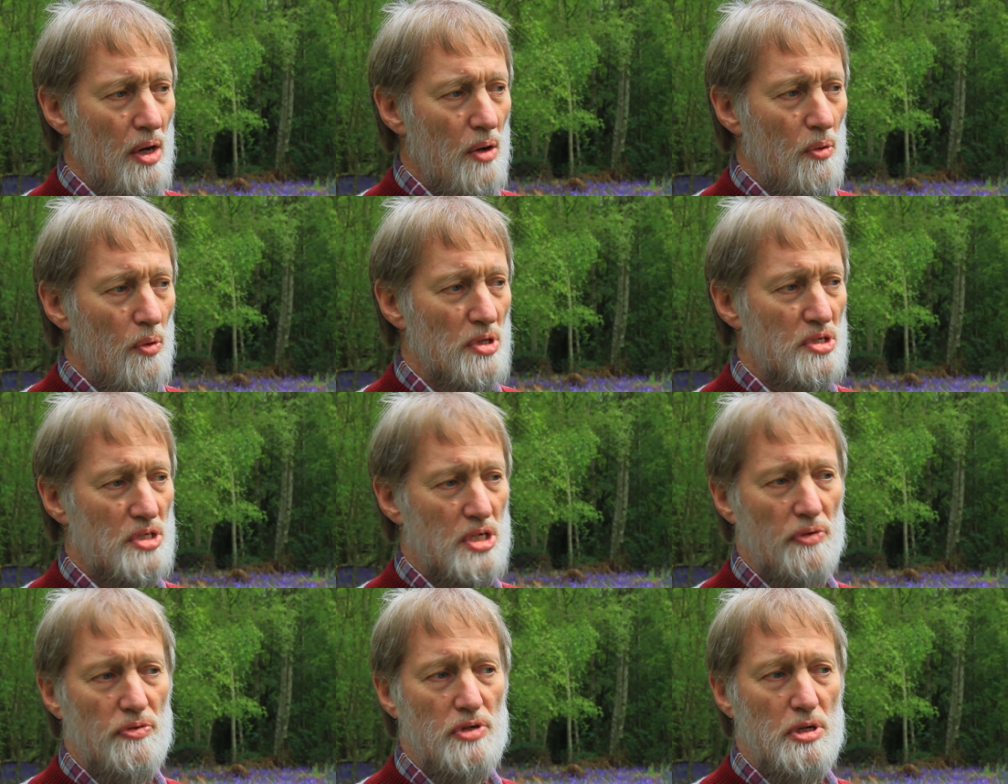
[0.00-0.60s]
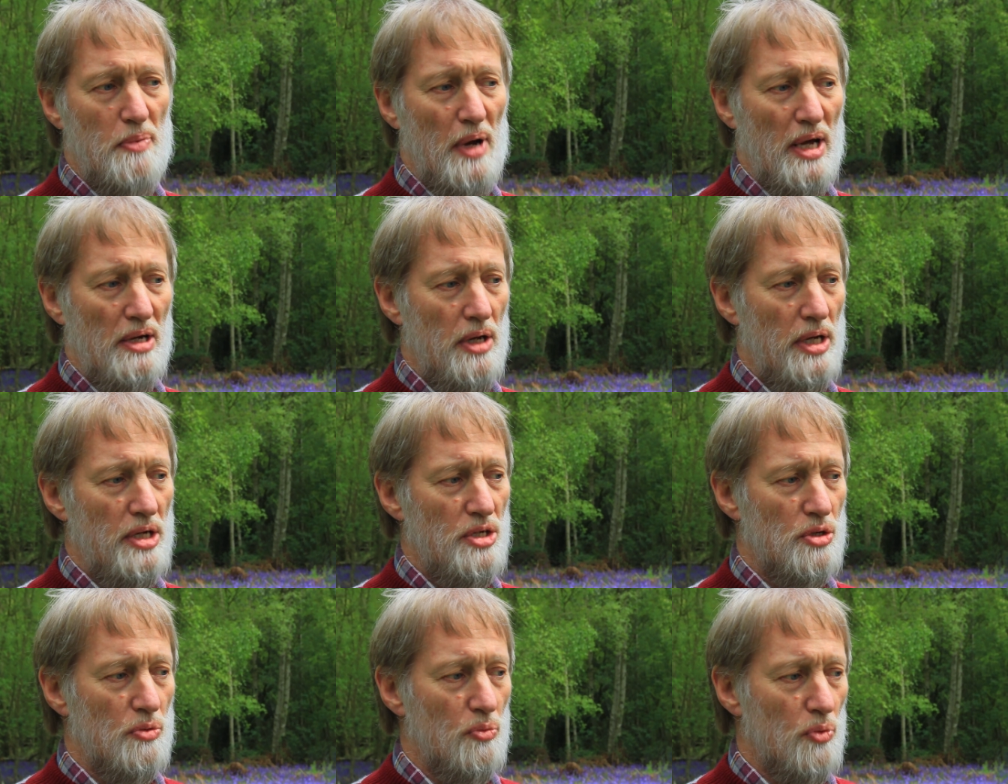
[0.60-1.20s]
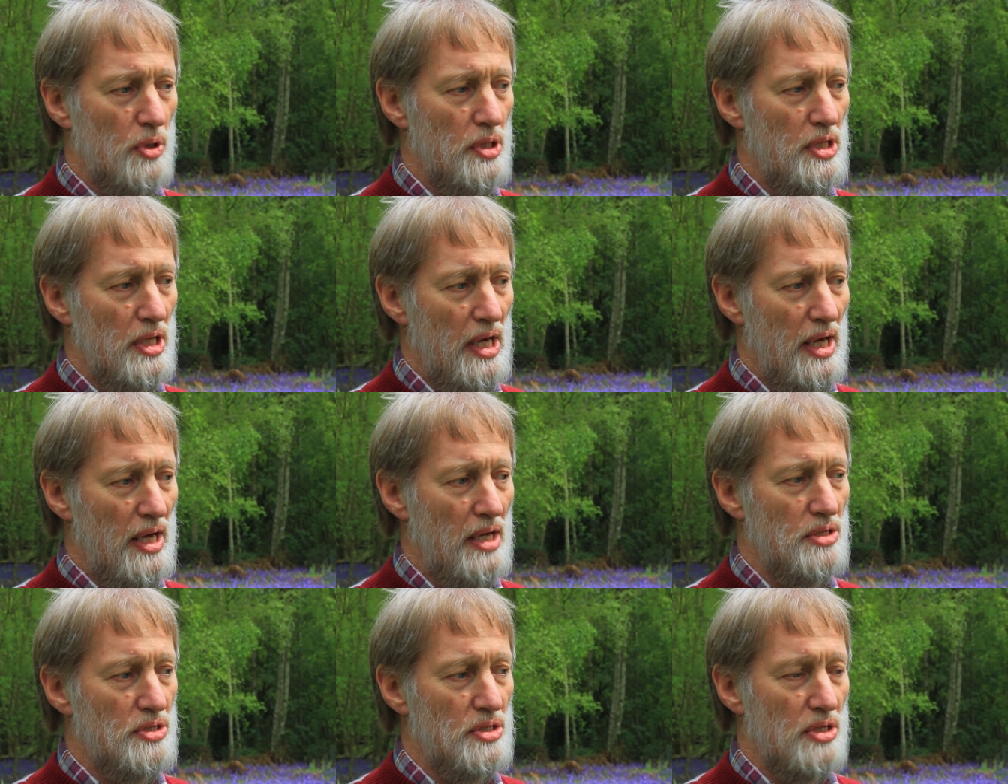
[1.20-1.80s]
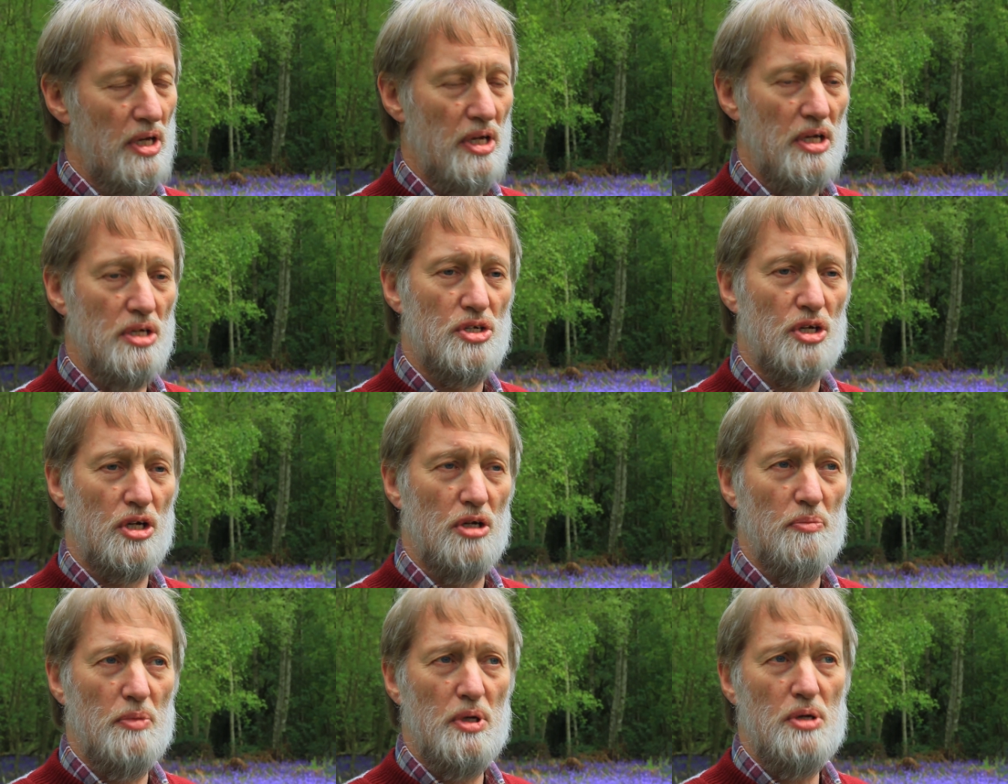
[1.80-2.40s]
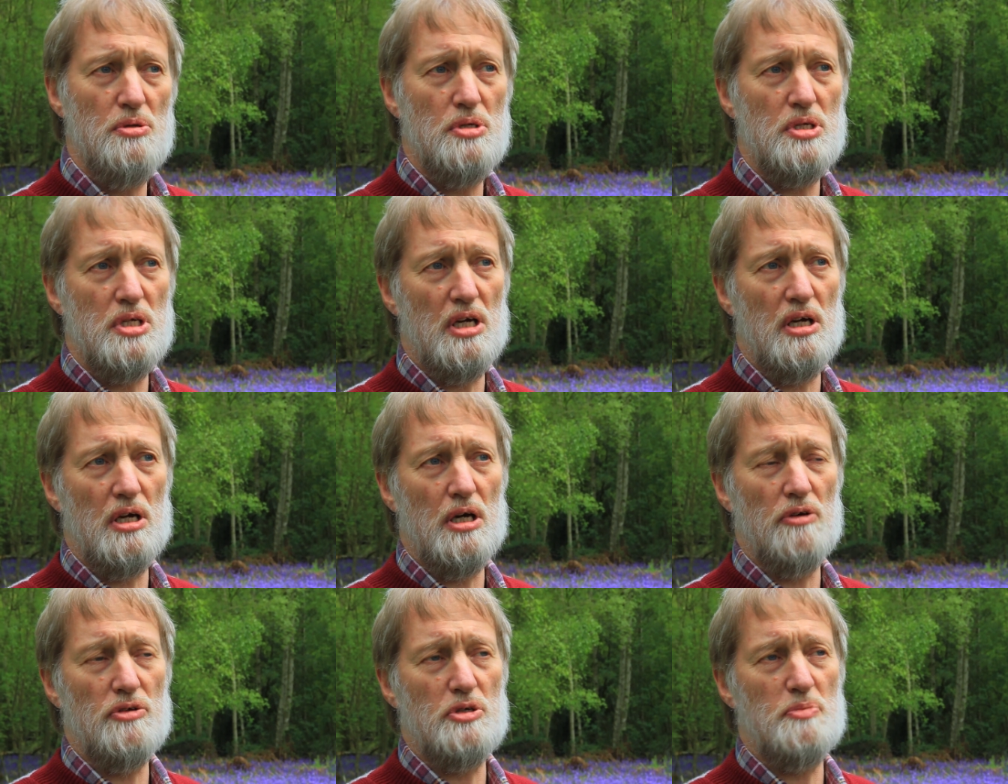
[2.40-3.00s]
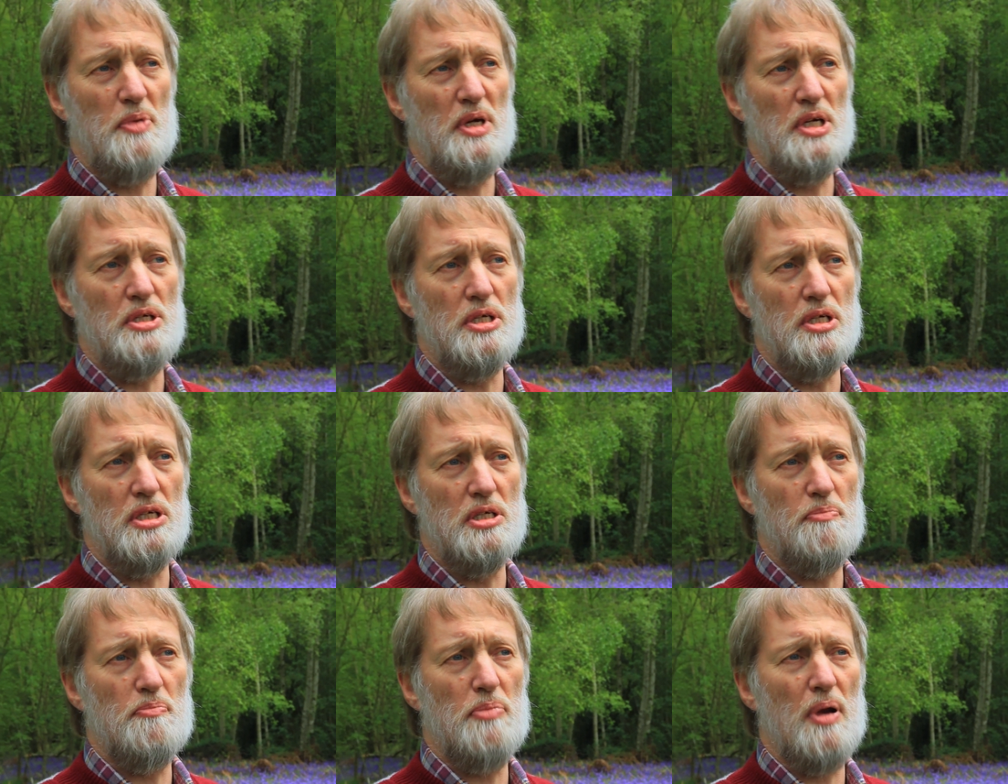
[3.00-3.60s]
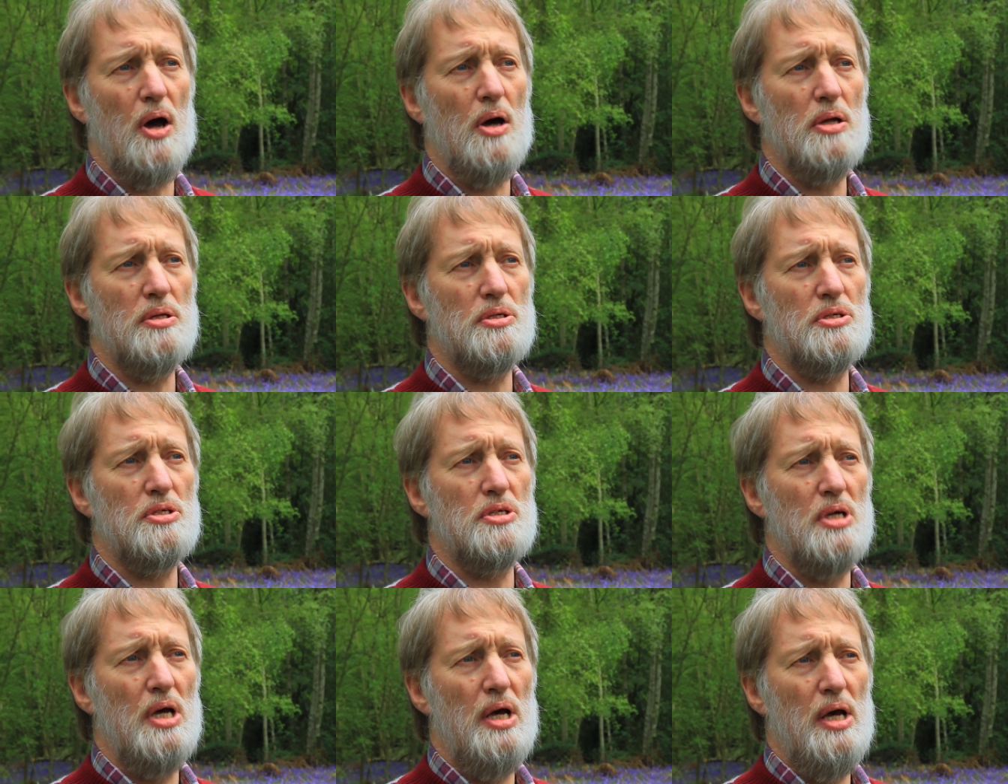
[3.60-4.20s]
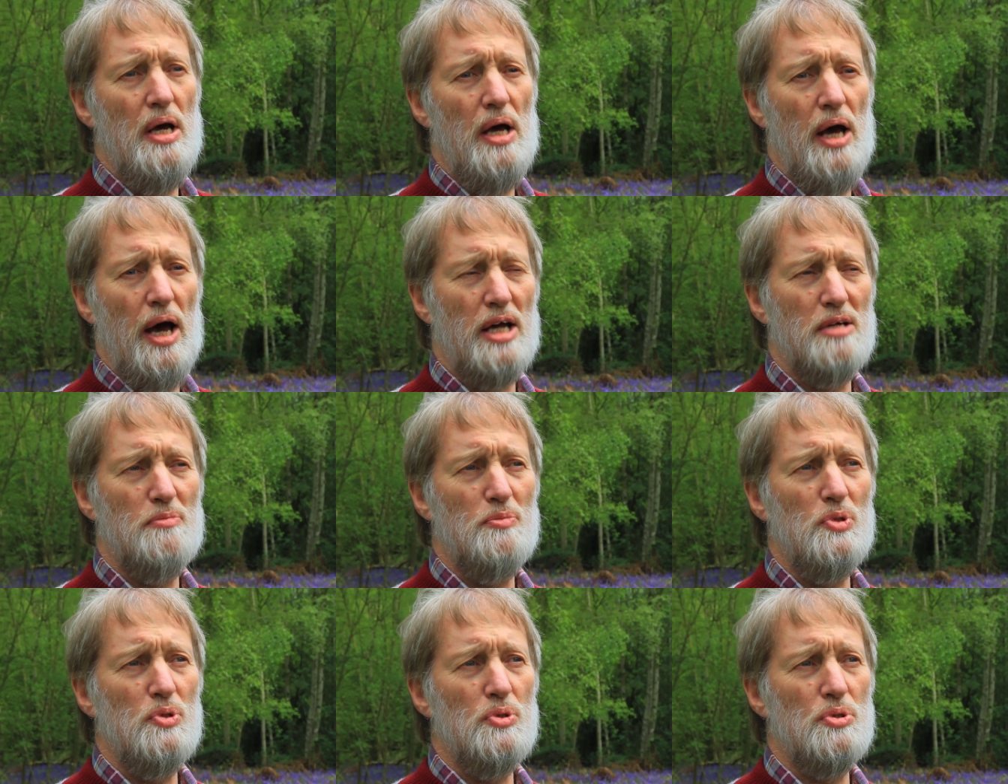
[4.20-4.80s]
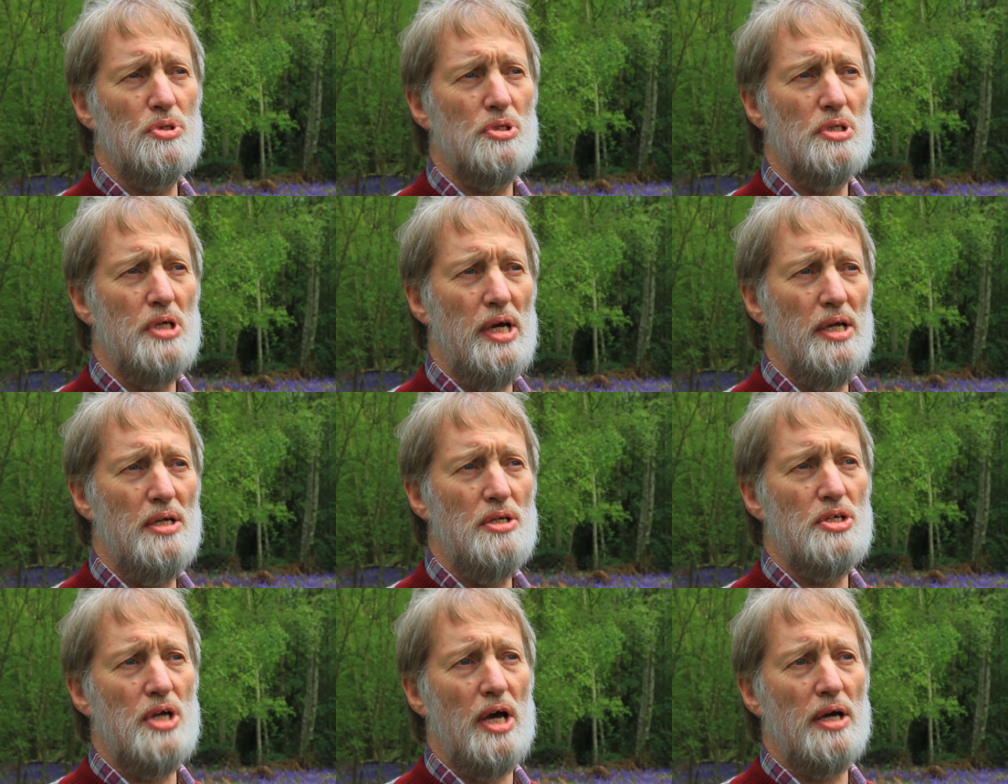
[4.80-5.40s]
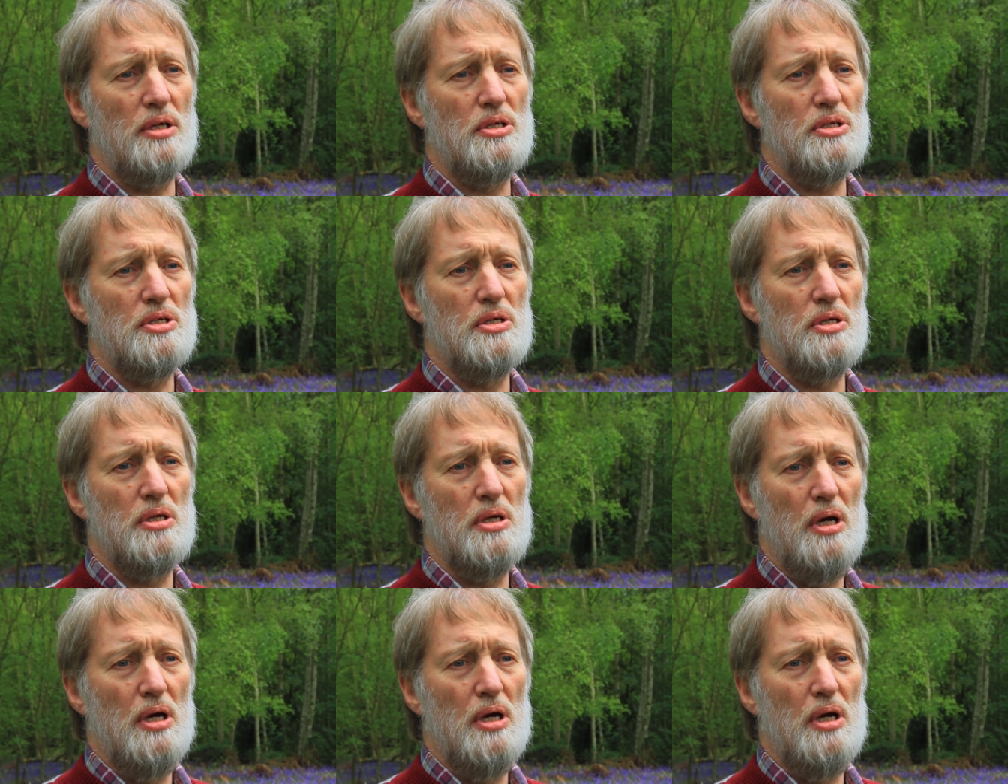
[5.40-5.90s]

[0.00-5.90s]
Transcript: What's different about ancient wood is that it's a community of species, plants, animals, insects,